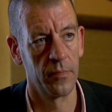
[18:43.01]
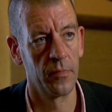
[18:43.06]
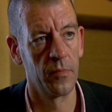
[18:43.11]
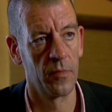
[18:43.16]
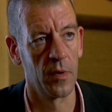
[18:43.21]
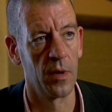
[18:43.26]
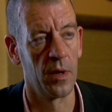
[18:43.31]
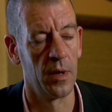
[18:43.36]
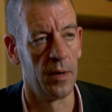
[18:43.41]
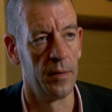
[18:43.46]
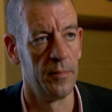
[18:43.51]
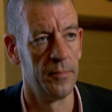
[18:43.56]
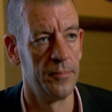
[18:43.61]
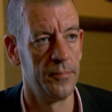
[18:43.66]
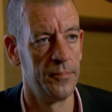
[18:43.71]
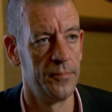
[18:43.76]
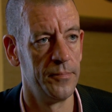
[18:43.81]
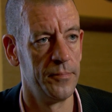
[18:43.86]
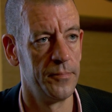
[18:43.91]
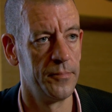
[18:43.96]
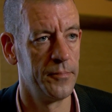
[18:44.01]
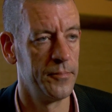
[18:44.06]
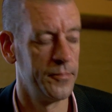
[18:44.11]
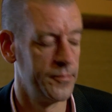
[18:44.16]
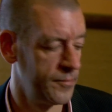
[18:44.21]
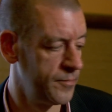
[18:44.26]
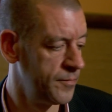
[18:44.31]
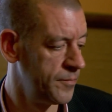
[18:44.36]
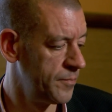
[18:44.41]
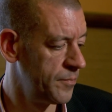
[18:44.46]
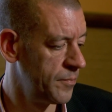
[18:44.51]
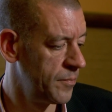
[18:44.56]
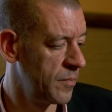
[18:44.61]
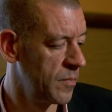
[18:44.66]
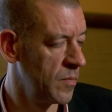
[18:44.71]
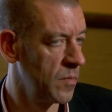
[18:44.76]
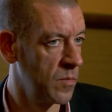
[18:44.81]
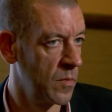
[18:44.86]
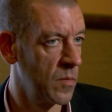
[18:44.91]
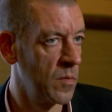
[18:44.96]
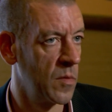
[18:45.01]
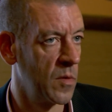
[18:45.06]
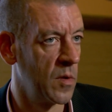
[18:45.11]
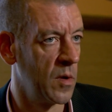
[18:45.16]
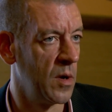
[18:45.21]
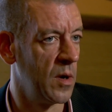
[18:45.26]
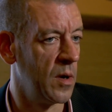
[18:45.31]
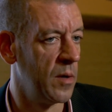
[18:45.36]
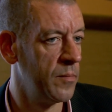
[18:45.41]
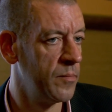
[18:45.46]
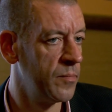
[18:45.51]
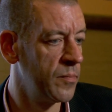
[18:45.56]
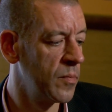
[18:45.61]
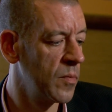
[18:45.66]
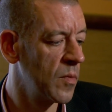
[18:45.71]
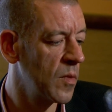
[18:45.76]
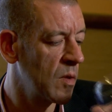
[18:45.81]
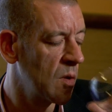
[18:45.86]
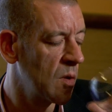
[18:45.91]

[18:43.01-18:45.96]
I want to just get that clear. Yeah.